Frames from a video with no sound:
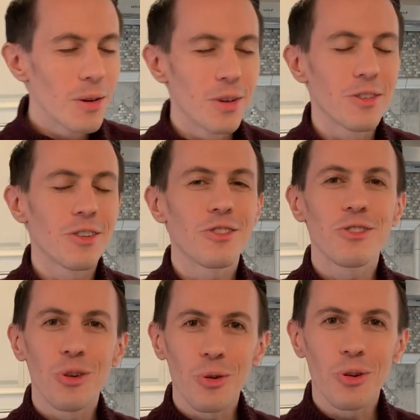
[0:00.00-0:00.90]

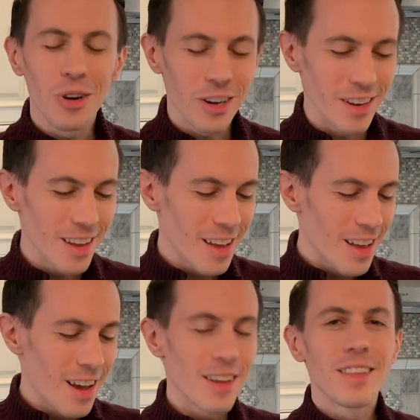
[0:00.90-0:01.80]
so good.
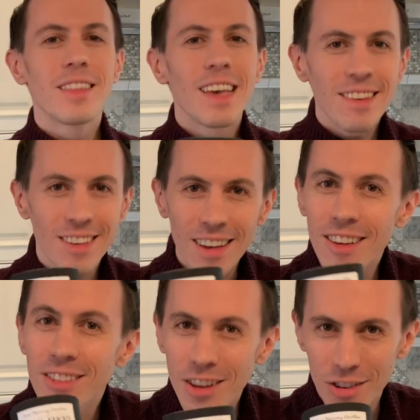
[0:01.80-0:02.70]
This
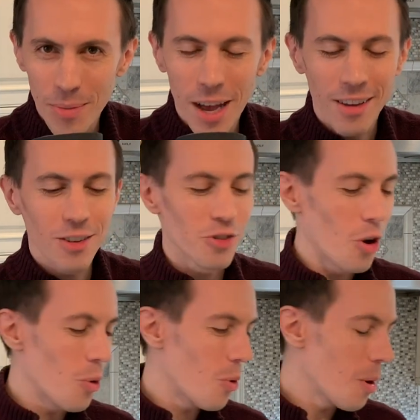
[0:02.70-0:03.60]
is the smell.
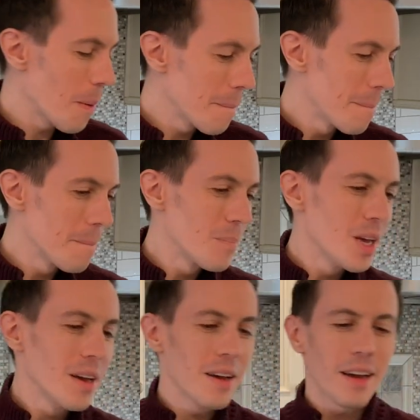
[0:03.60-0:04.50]
So
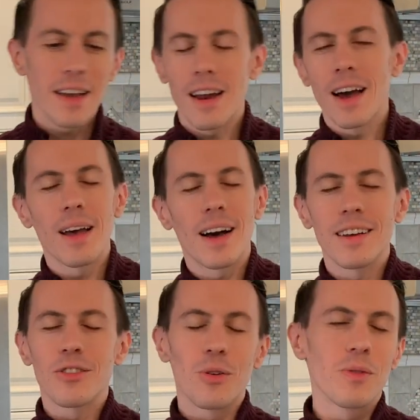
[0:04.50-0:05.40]
again, I
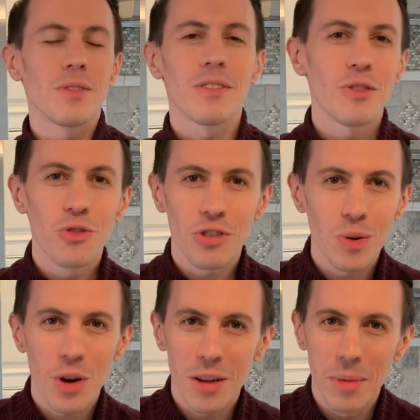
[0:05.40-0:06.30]
don't usually
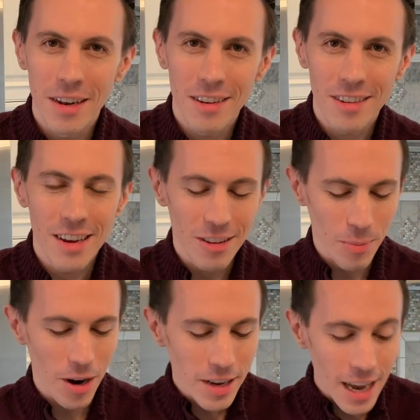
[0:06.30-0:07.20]
recommend Disney
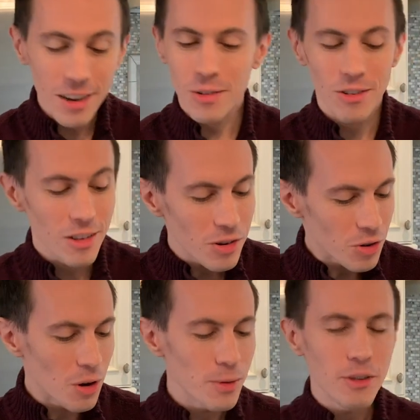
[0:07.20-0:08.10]
inspired candles because they
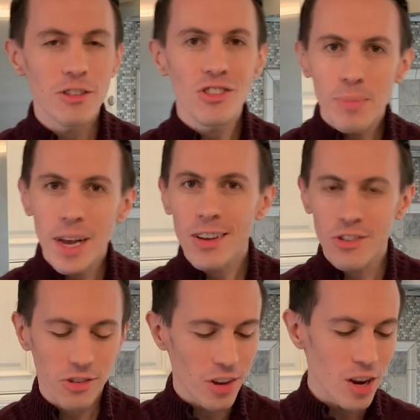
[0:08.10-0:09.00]
don't always smell
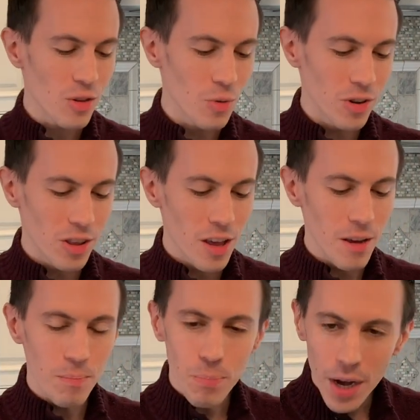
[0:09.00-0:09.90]
just like the real
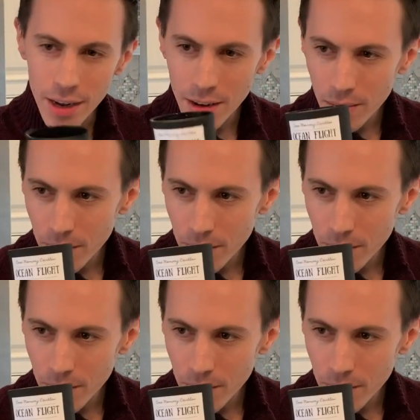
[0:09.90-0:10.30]
thing, but